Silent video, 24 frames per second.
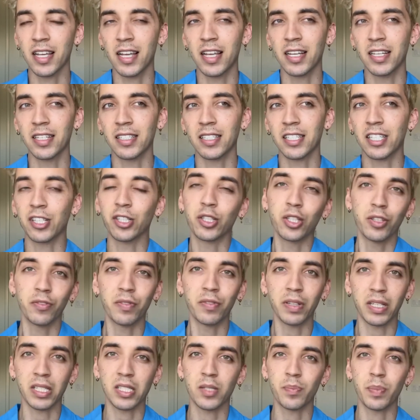until you've
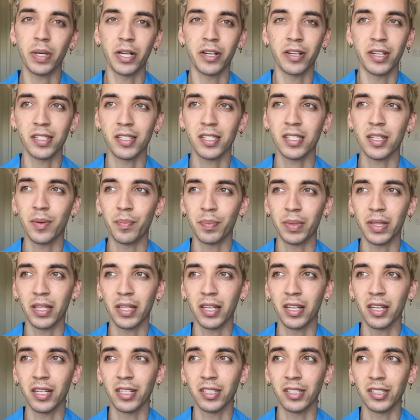experienced
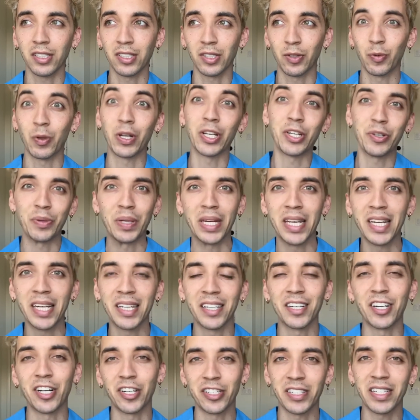something where you need an
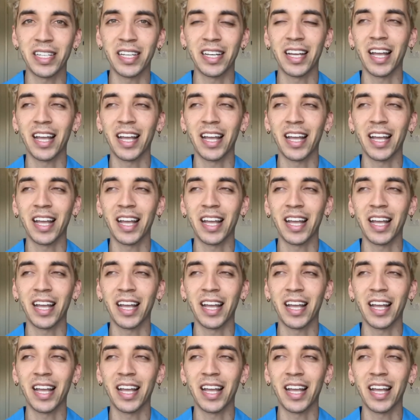RT,